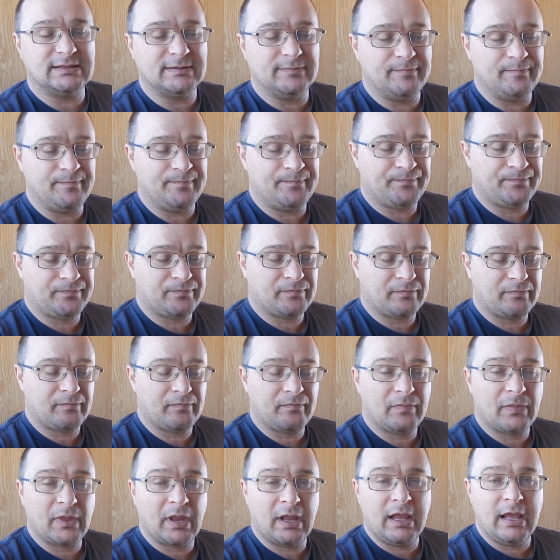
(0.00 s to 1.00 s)
And what
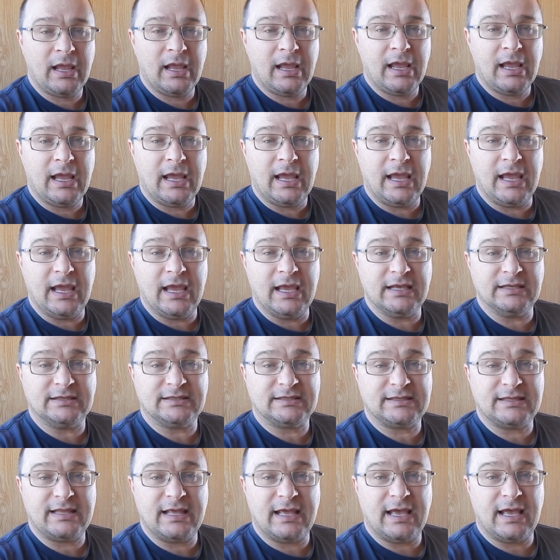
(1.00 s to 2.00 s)
this means
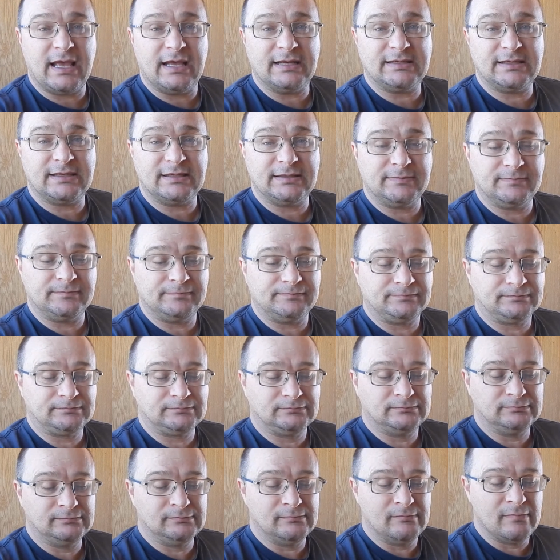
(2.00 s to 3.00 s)

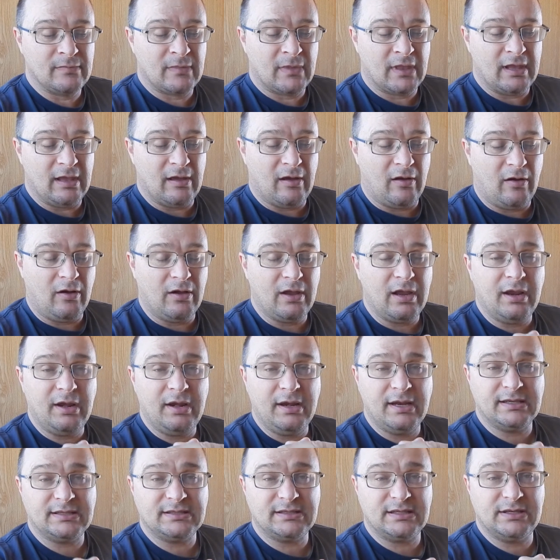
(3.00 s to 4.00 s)
is that
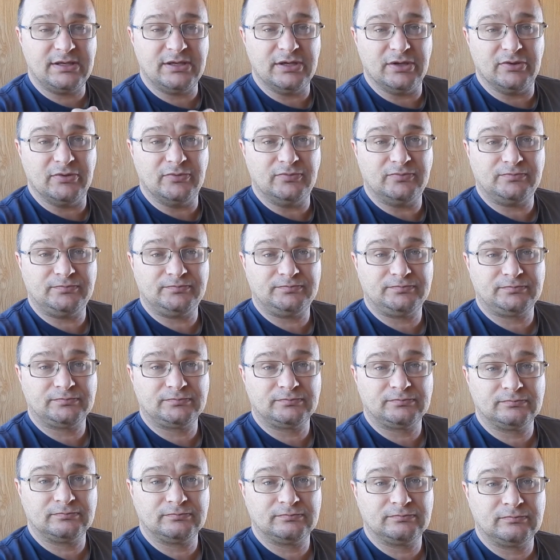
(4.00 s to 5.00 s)

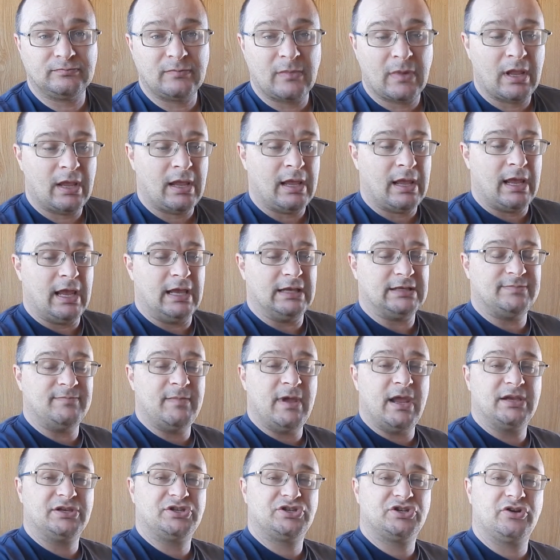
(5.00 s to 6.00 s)
all he needs to do
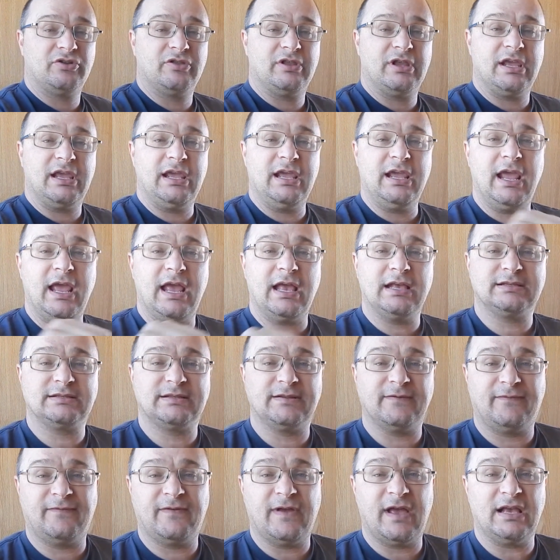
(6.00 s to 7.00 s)

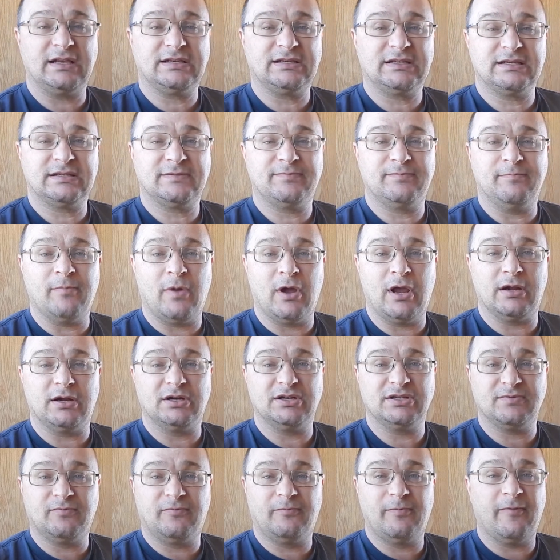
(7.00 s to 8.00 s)
is make sure that he
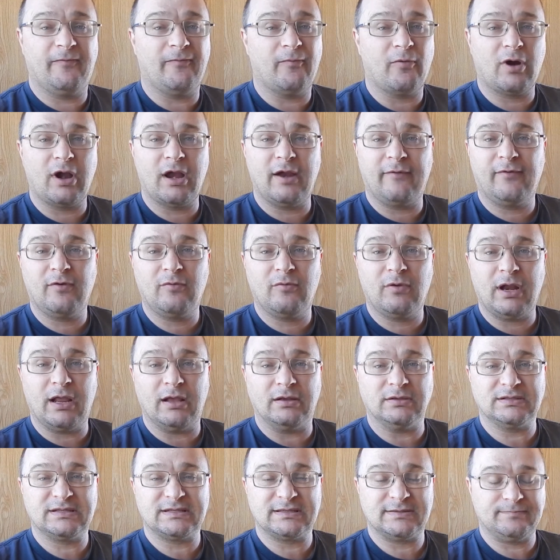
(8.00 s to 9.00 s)
has the fastest
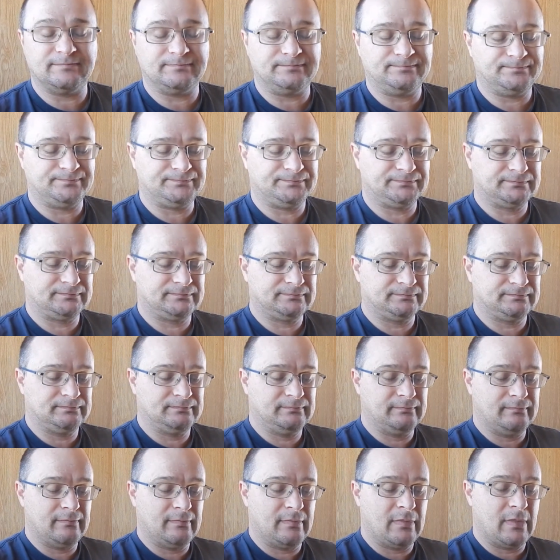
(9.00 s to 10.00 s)
miners before
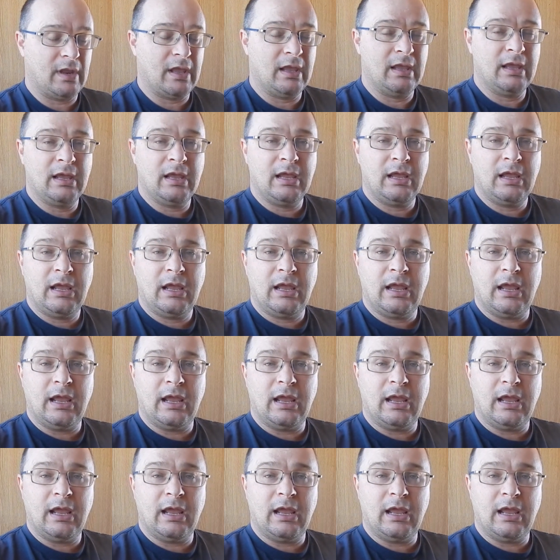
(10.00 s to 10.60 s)
everyone else.